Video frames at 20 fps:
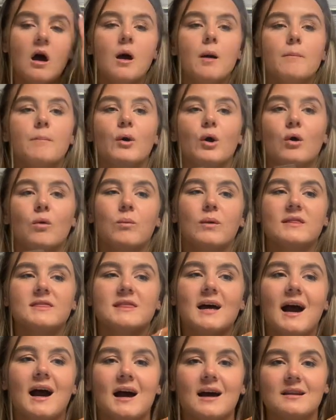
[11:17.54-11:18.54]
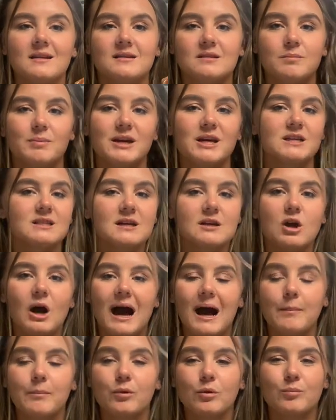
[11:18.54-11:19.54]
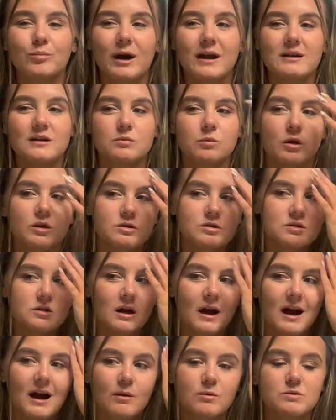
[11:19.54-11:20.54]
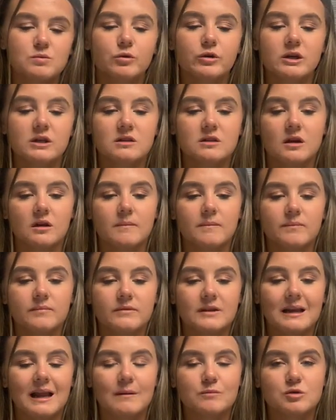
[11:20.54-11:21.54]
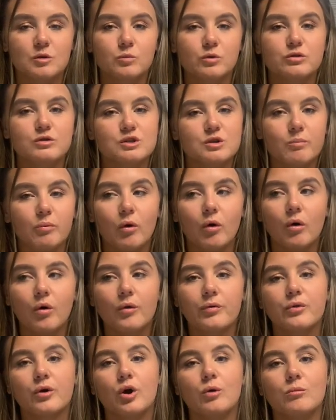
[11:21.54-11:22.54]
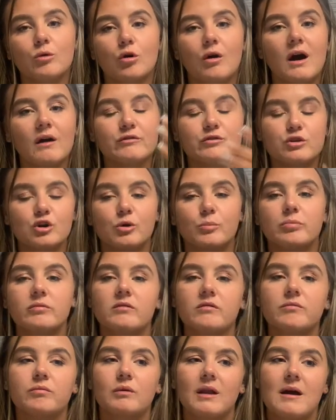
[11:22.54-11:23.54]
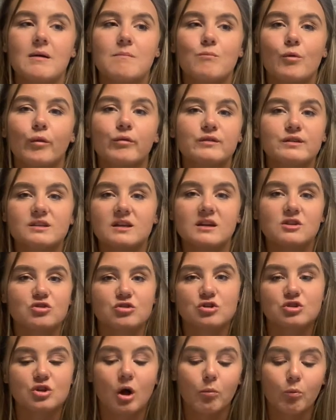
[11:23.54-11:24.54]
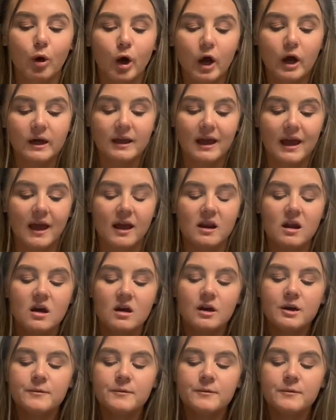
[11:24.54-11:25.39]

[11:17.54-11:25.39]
But with that, because they're not Apple branded ones, I was worried that the laptop wouldn't support them, or after a couple of like months they just stopped working.